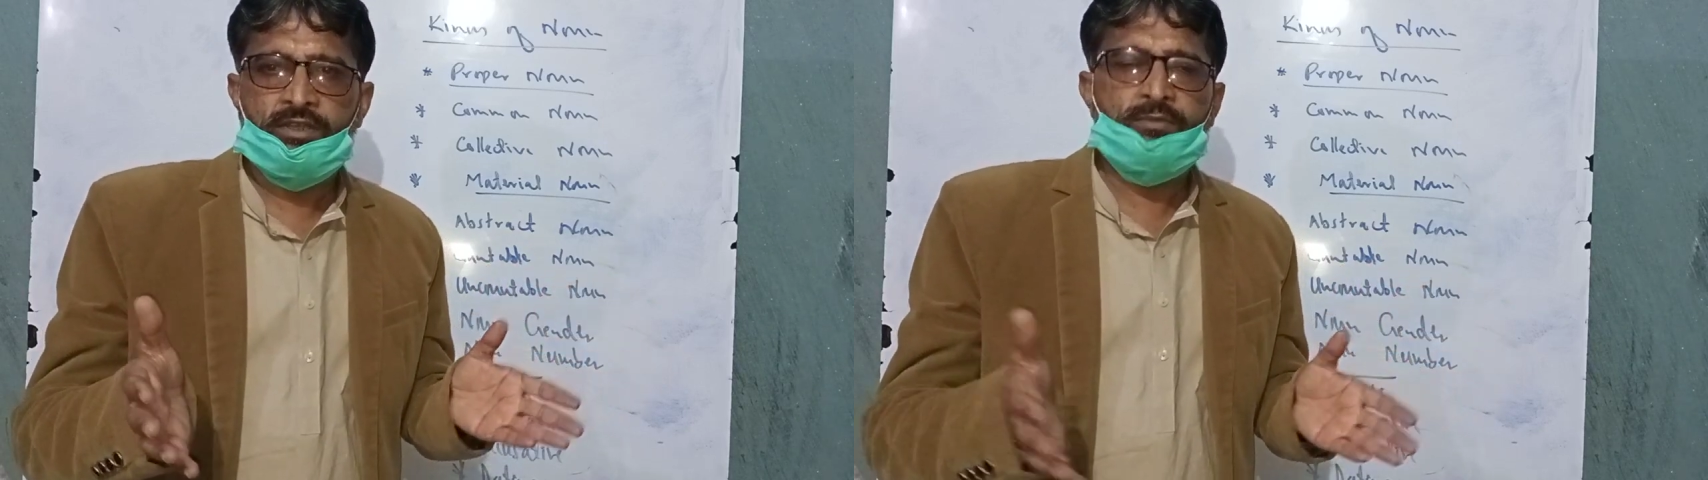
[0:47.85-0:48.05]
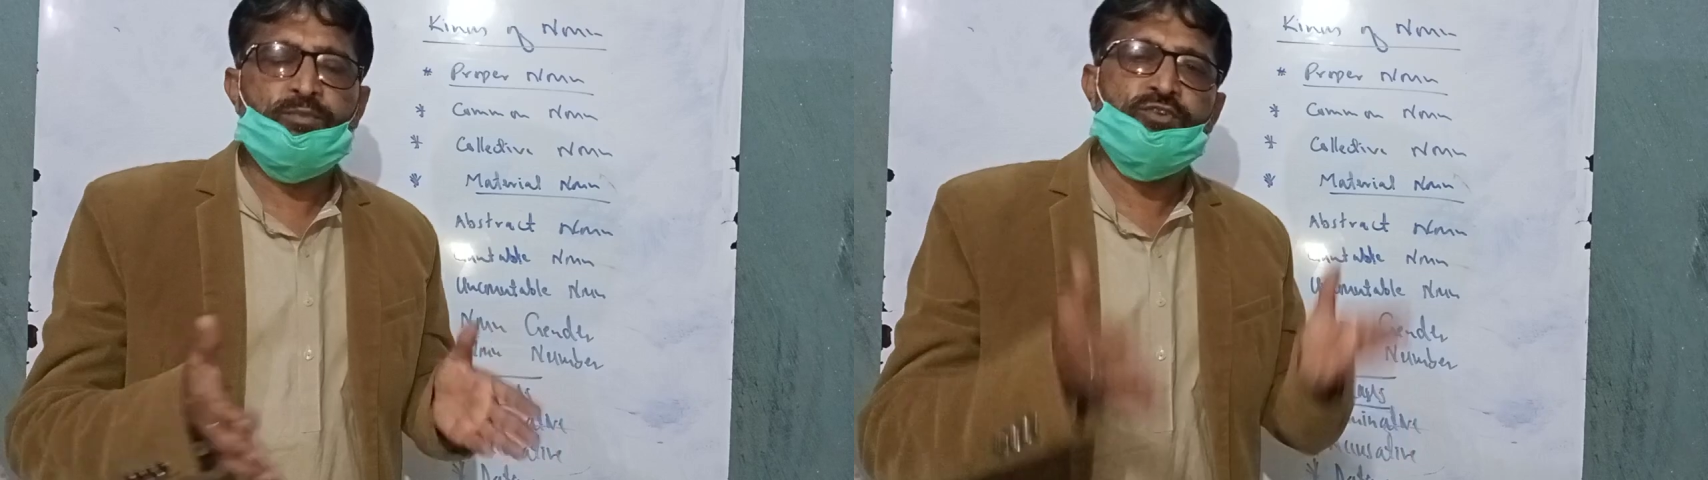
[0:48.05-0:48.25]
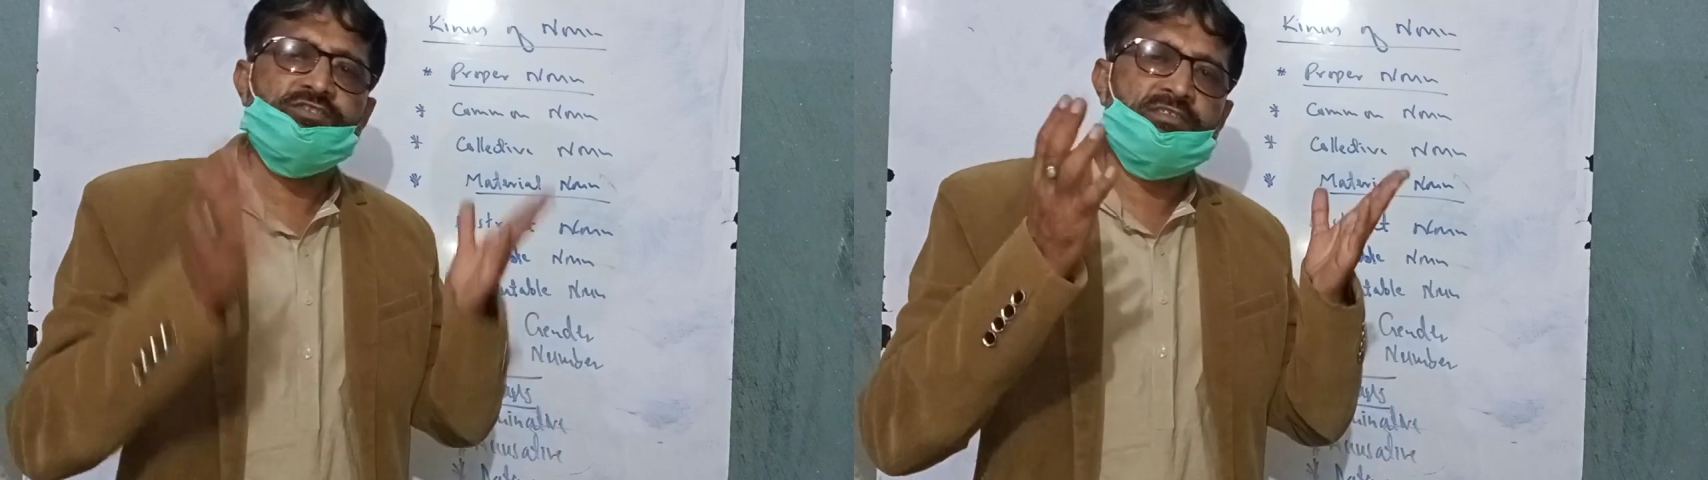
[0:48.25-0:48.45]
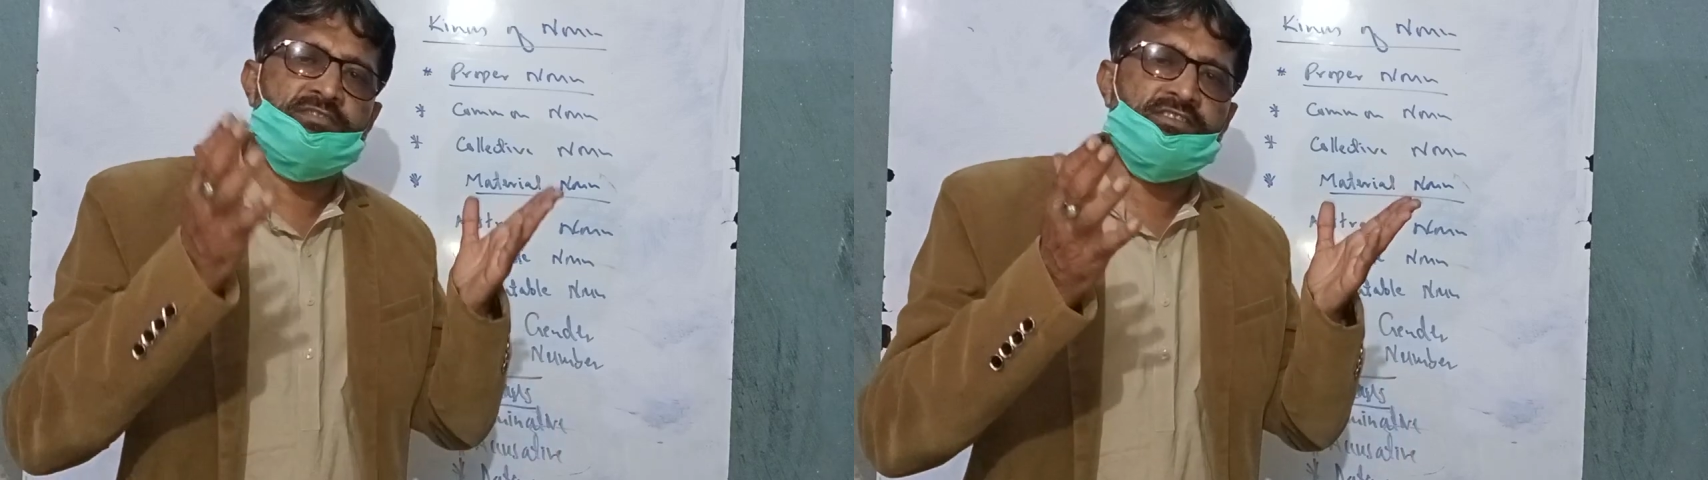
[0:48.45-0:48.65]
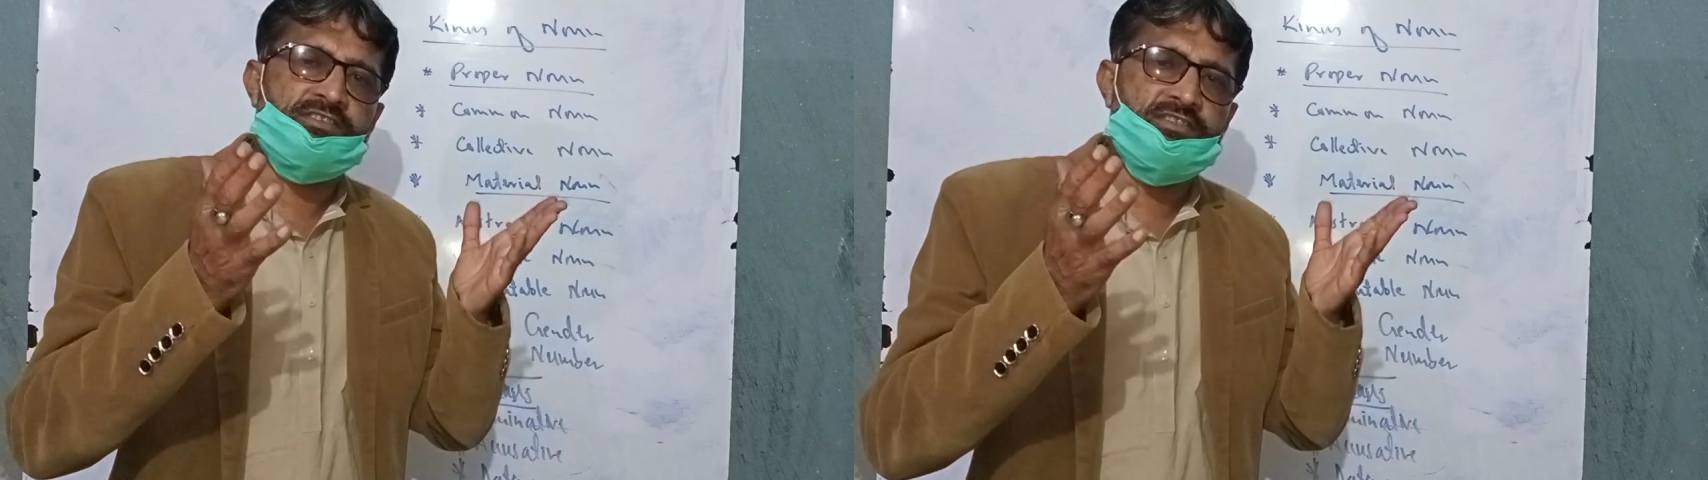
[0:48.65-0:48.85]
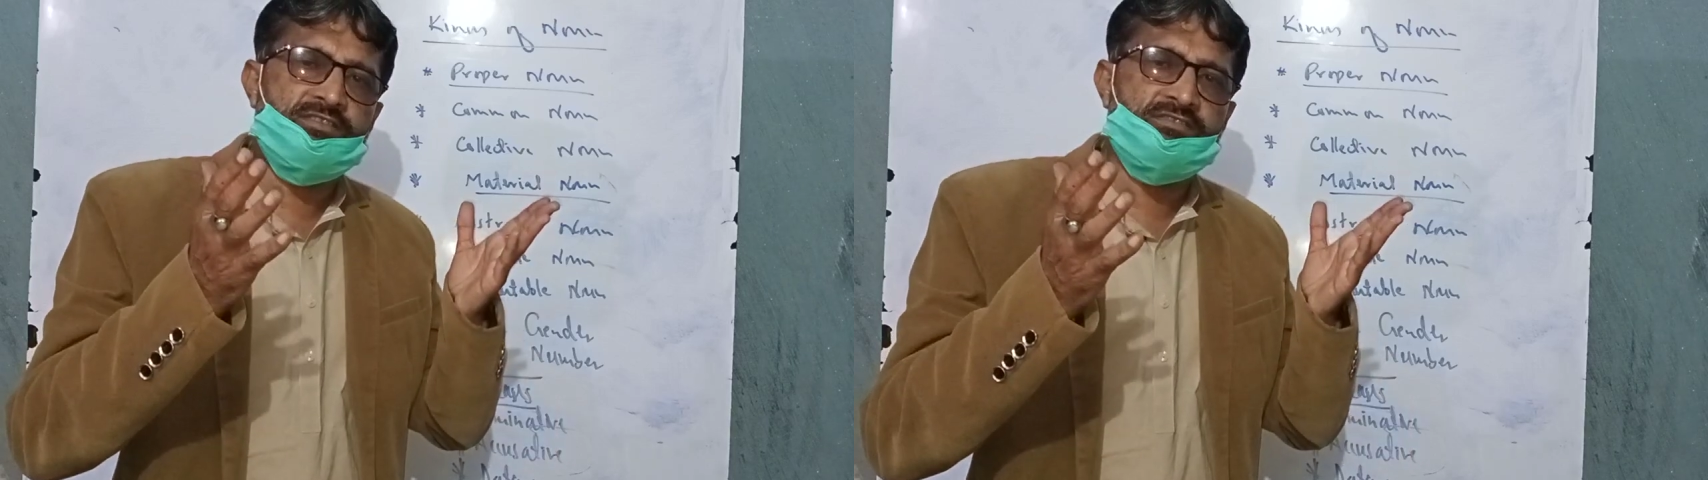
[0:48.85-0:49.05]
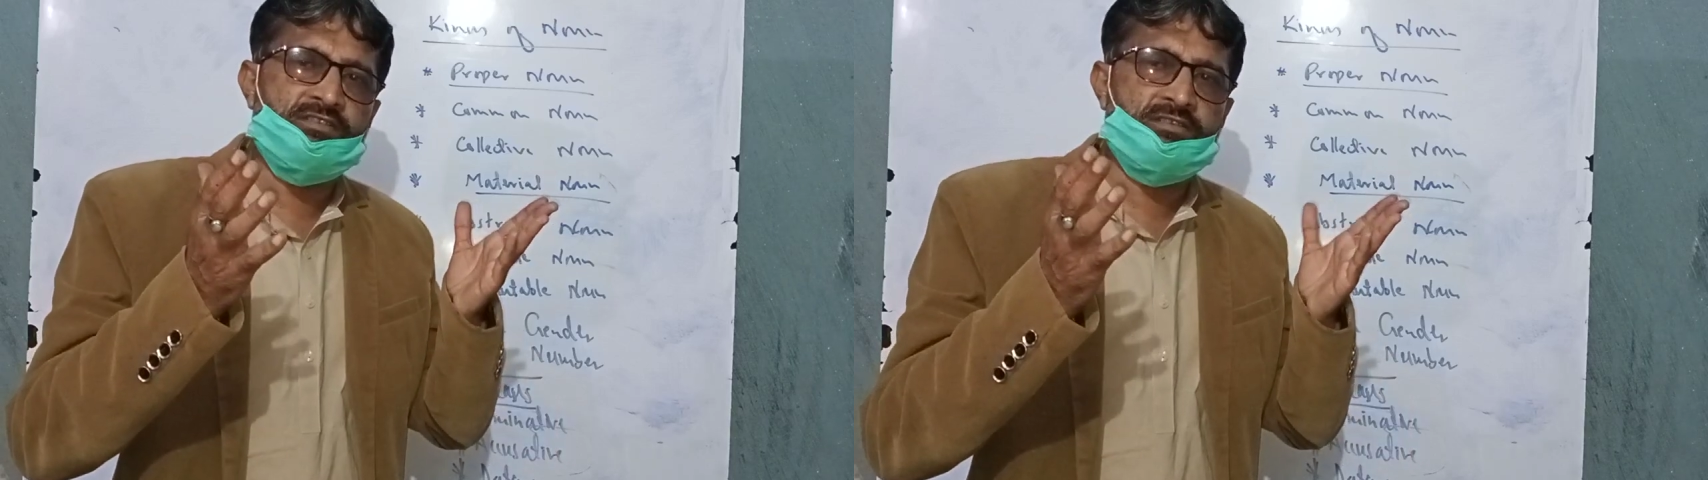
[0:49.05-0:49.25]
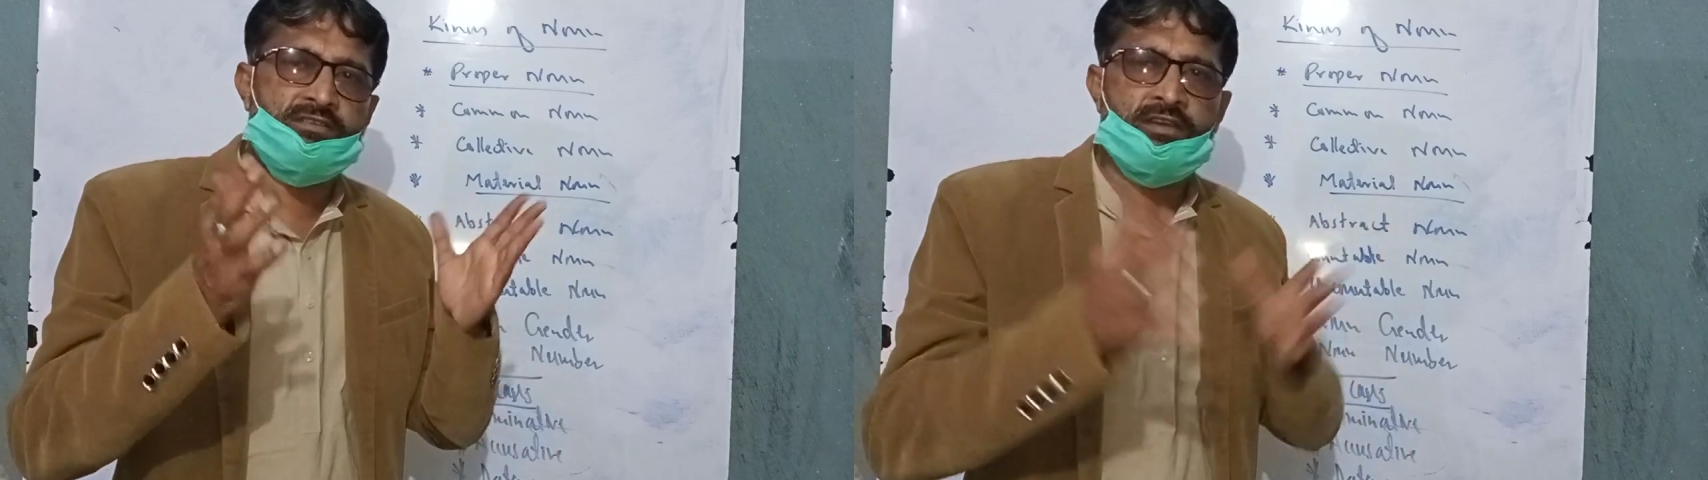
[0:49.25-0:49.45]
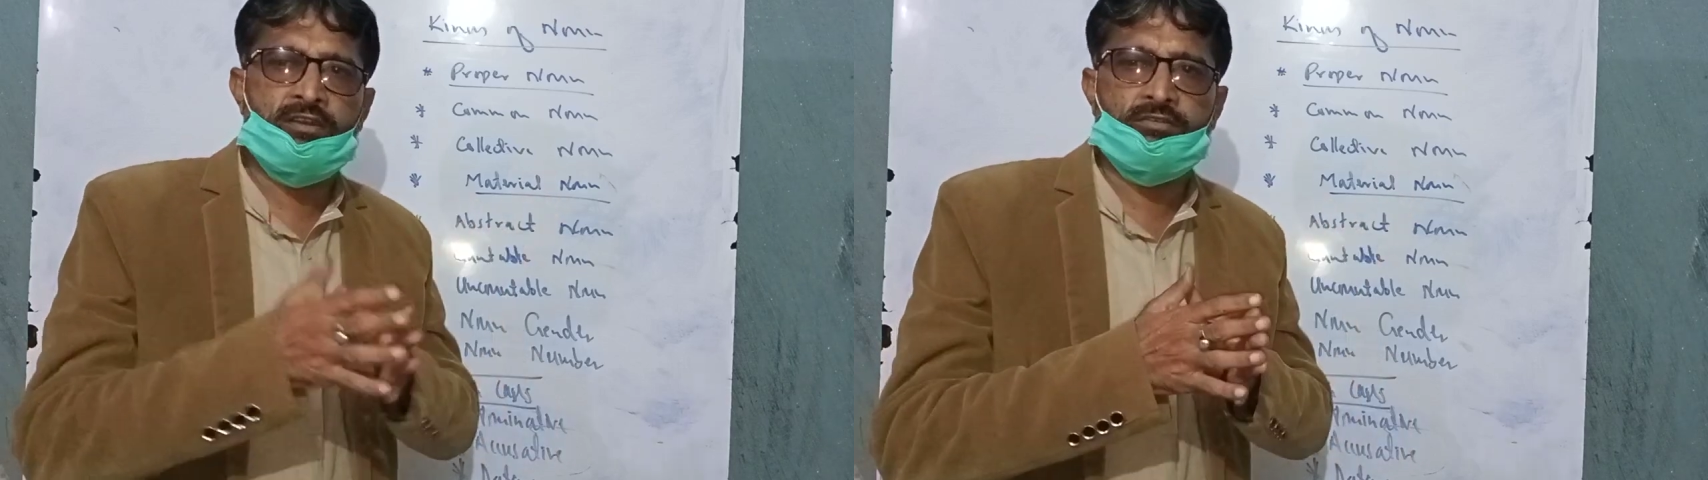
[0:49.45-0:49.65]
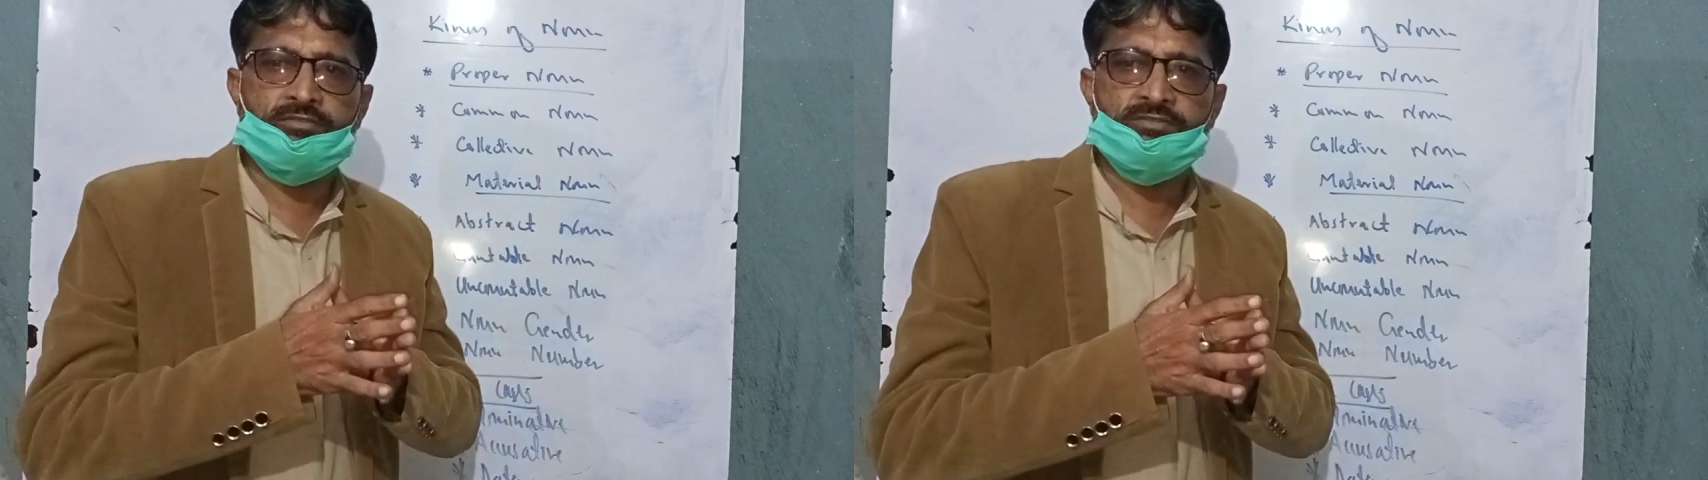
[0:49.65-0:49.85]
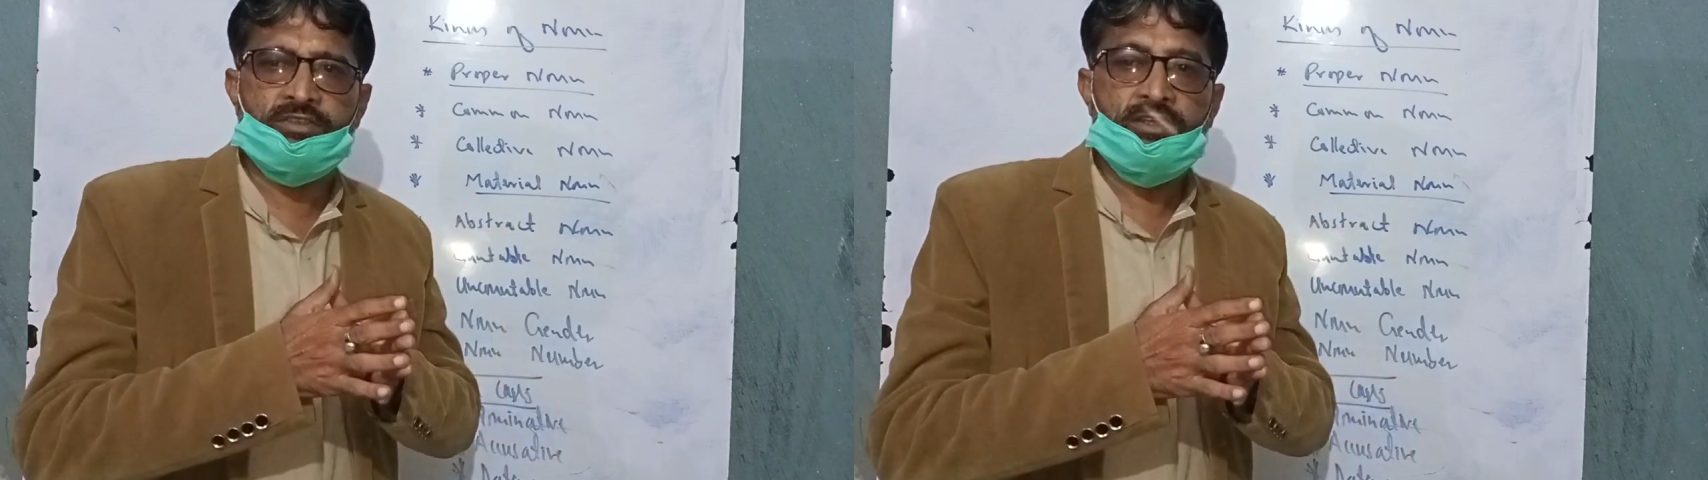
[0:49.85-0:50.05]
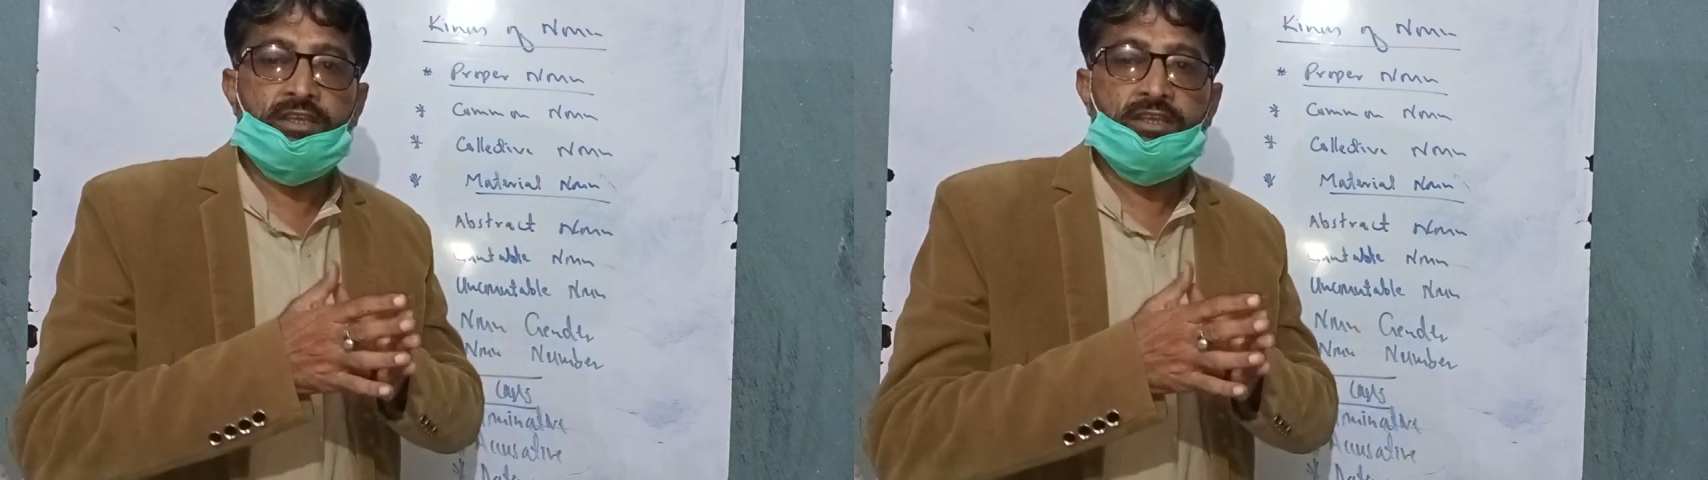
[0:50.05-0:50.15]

Most of the things are nouns.